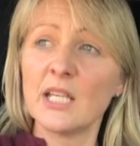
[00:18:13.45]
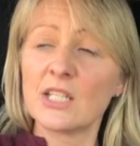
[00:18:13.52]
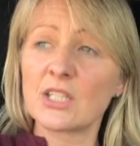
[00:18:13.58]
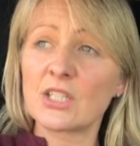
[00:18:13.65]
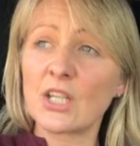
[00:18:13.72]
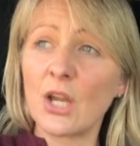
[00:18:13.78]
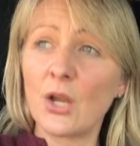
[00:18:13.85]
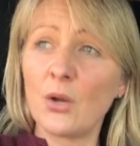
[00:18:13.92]

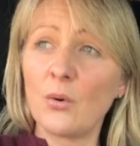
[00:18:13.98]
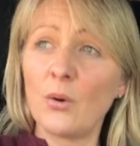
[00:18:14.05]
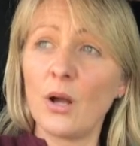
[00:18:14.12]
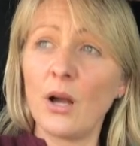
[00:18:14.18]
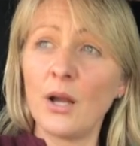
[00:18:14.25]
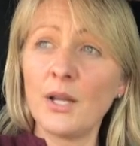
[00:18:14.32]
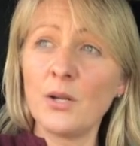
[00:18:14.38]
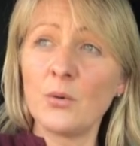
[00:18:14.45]
So
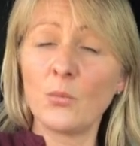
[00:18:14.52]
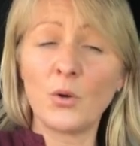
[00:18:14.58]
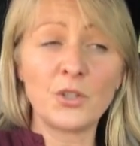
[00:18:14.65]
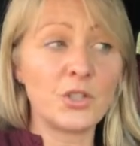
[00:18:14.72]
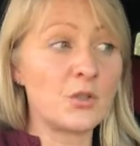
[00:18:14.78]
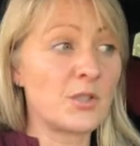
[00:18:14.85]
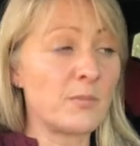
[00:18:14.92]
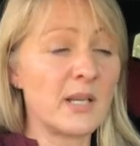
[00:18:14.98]
I don't want
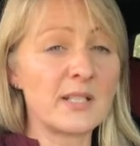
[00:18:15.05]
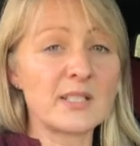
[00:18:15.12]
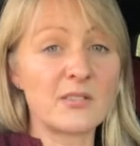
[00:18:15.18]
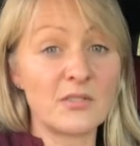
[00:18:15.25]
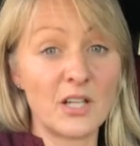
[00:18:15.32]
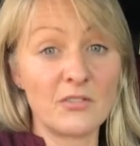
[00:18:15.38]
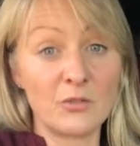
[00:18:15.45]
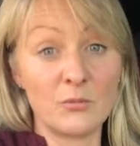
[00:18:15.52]
you to be in
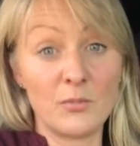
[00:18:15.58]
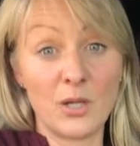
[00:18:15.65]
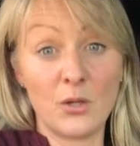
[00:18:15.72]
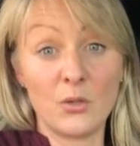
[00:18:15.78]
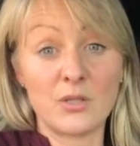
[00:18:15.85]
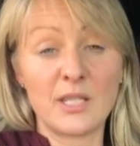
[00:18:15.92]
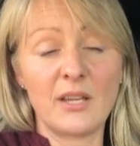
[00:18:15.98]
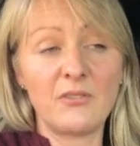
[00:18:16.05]
survival
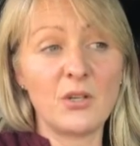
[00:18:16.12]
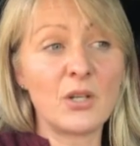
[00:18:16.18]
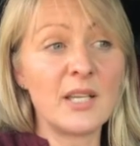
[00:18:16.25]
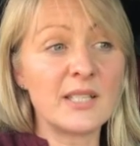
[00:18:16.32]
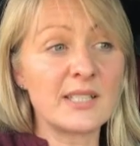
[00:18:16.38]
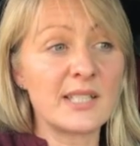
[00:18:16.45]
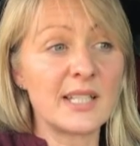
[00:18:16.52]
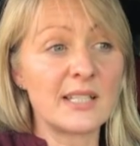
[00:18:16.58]
mode. If you're
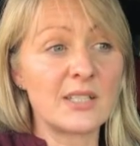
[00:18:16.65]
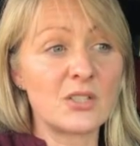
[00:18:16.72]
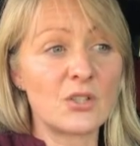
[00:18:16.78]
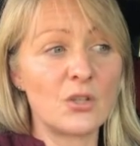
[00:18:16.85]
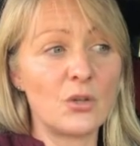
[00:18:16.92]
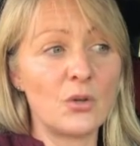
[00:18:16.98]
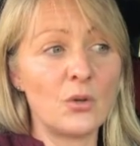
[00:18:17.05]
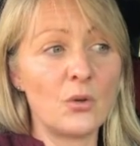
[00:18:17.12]
listening
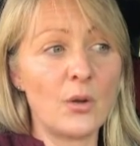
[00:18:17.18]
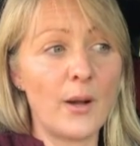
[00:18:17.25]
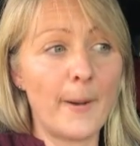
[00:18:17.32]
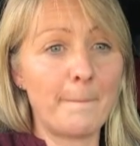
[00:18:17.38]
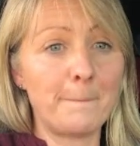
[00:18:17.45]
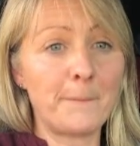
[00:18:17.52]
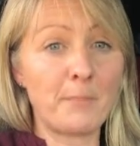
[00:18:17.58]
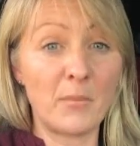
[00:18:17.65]
to
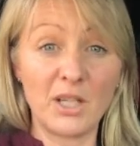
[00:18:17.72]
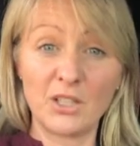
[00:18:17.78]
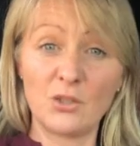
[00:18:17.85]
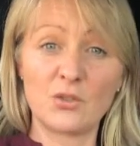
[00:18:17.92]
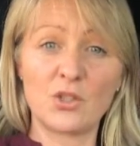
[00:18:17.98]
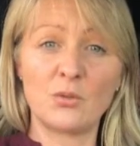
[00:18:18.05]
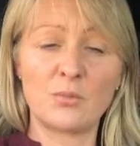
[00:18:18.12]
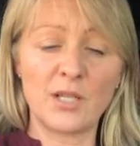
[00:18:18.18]
my
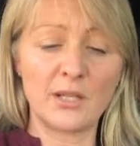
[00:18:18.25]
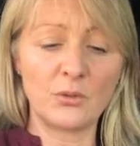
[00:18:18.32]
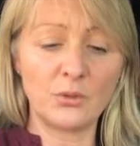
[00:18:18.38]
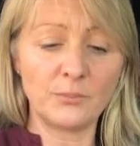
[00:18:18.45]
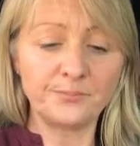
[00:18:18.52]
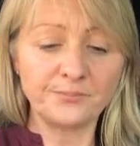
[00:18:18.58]
YouTube channel,